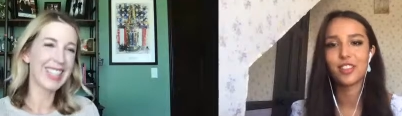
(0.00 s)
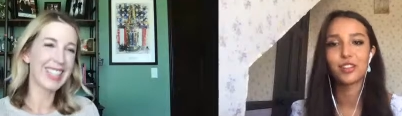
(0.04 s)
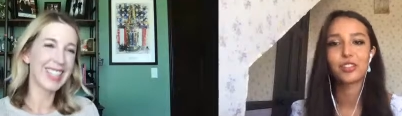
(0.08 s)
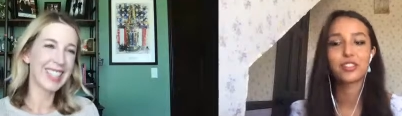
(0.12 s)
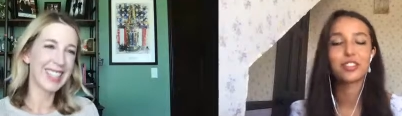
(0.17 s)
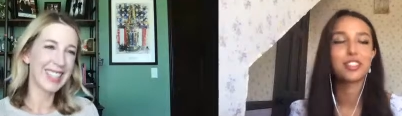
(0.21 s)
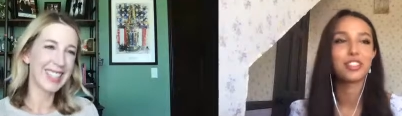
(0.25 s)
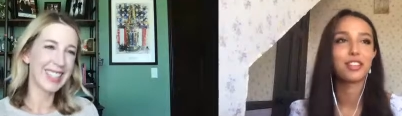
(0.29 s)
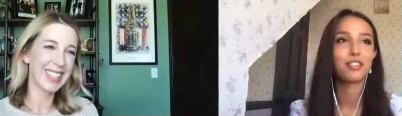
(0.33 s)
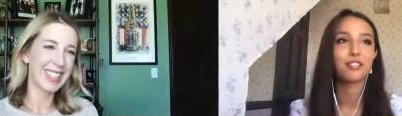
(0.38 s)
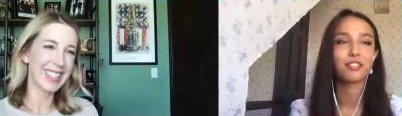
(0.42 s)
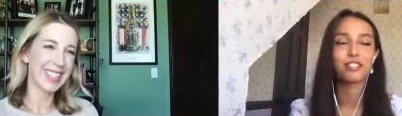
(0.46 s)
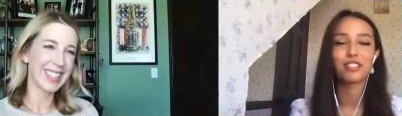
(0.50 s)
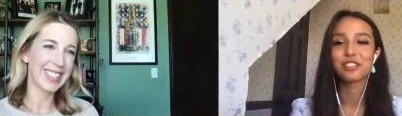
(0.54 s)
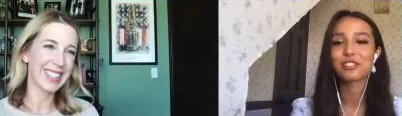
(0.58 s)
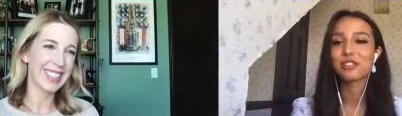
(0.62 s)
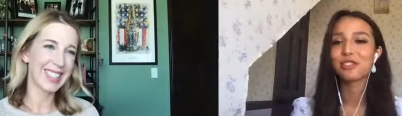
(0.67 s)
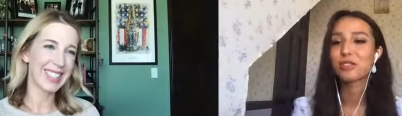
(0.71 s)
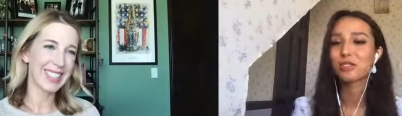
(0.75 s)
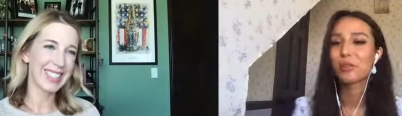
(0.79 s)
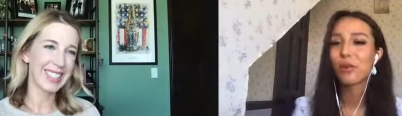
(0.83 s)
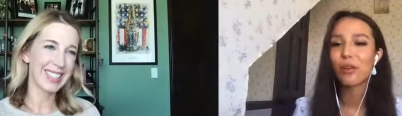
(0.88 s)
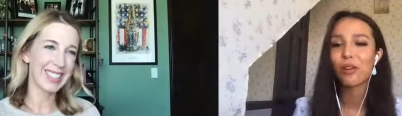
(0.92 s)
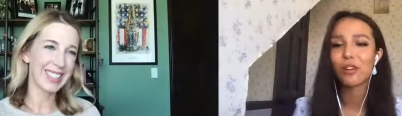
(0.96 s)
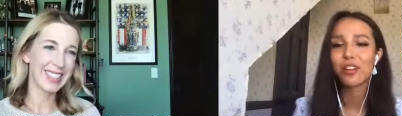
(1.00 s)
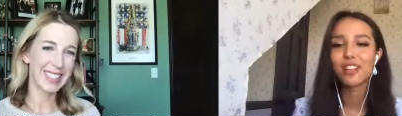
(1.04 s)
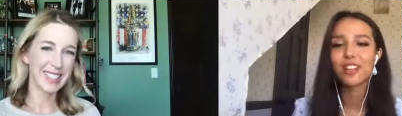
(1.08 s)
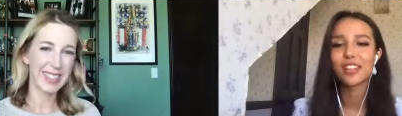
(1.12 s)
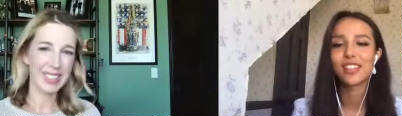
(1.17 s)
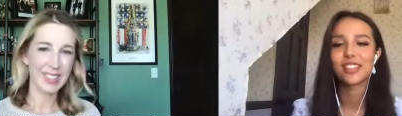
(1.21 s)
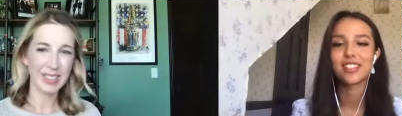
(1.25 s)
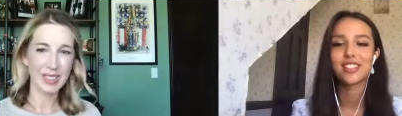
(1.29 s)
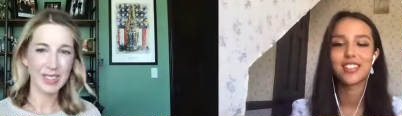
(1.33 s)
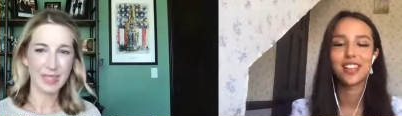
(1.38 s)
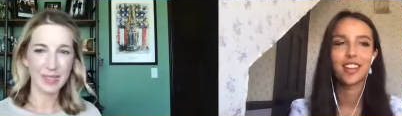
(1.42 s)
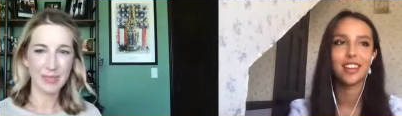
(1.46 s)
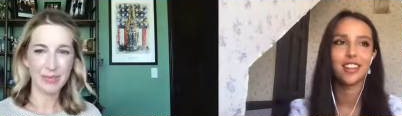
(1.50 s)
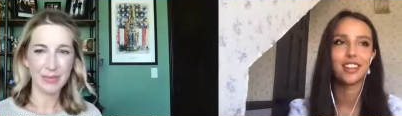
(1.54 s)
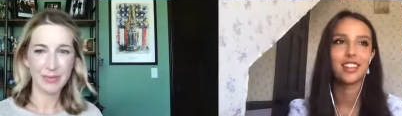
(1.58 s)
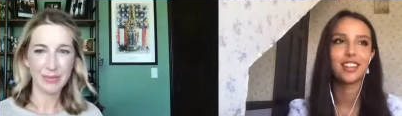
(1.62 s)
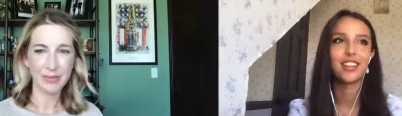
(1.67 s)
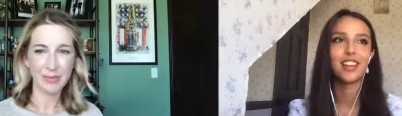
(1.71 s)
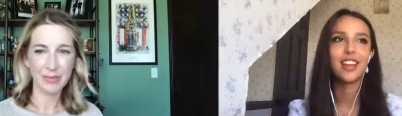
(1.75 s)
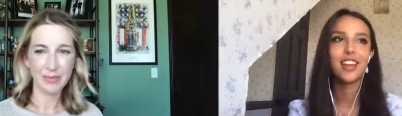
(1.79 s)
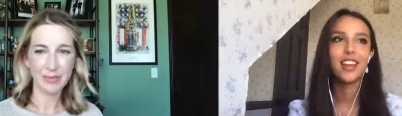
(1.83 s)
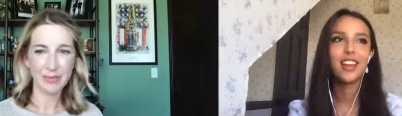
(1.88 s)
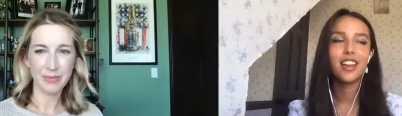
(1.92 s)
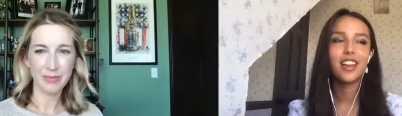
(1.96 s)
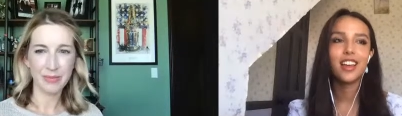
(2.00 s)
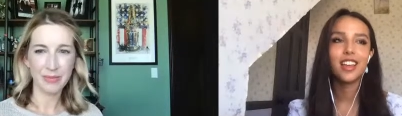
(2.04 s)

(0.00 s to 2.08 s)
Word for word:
Speaker 1: there's different stories and